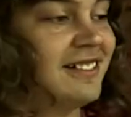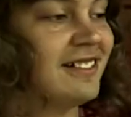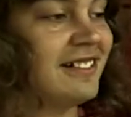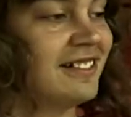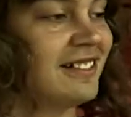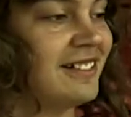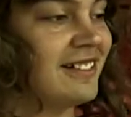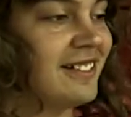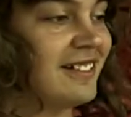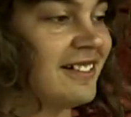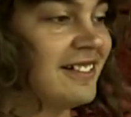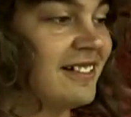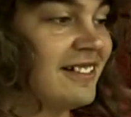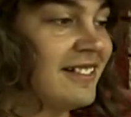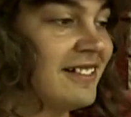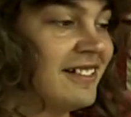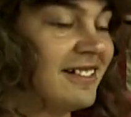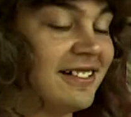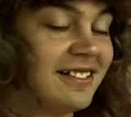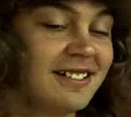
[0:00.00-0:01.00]

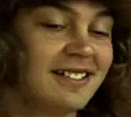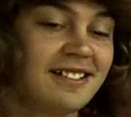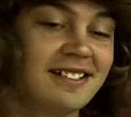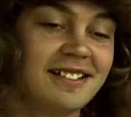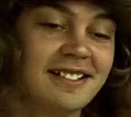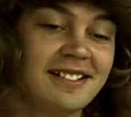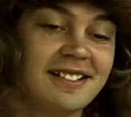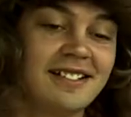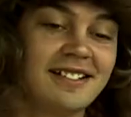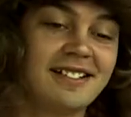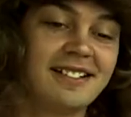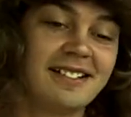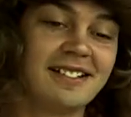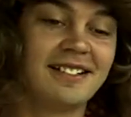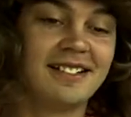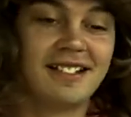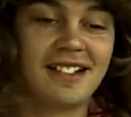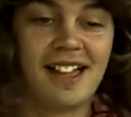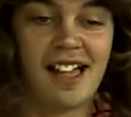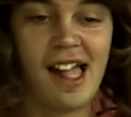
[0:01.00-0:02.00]

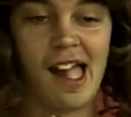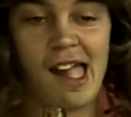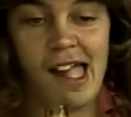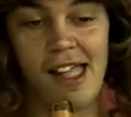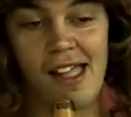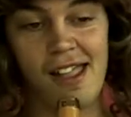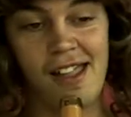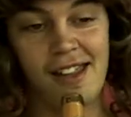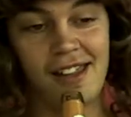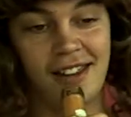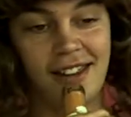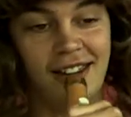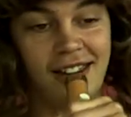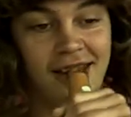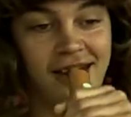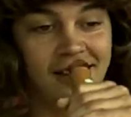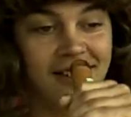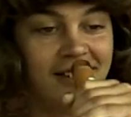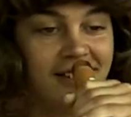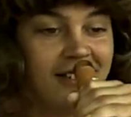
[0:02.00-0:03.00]

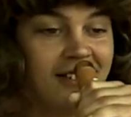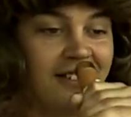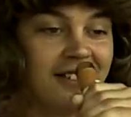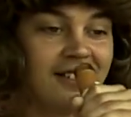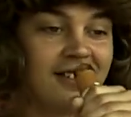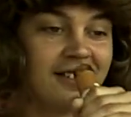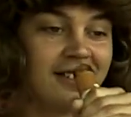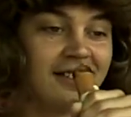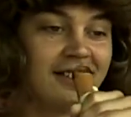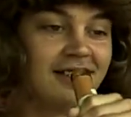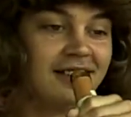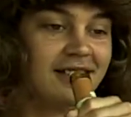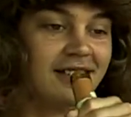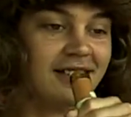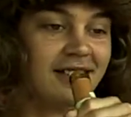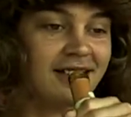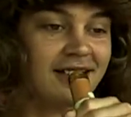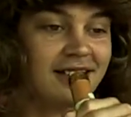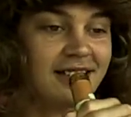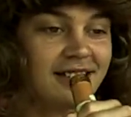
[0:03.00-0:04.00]

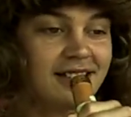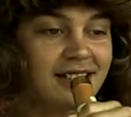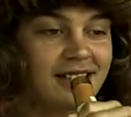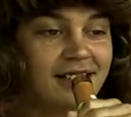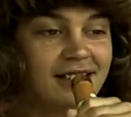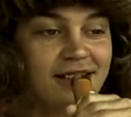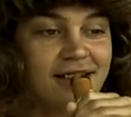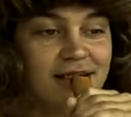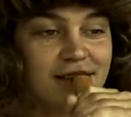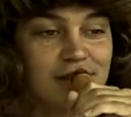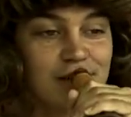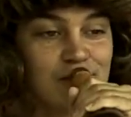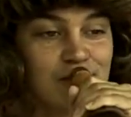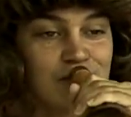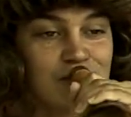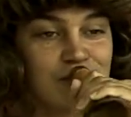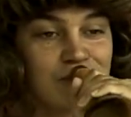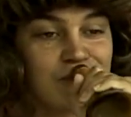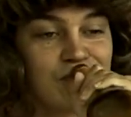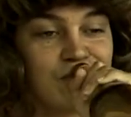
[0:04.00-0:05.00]

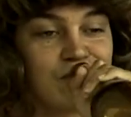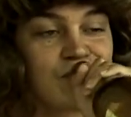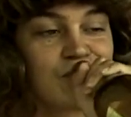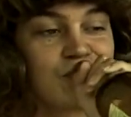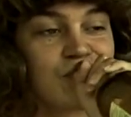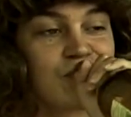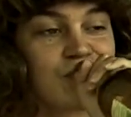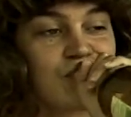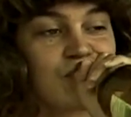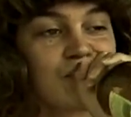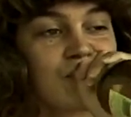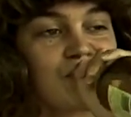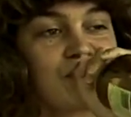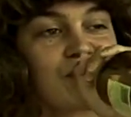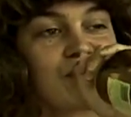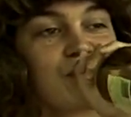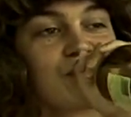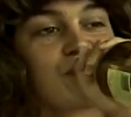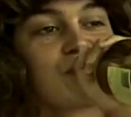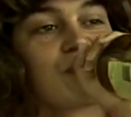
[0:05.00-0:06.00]

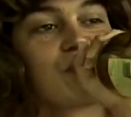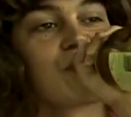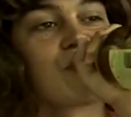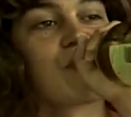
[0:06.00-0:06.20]
(not speaking)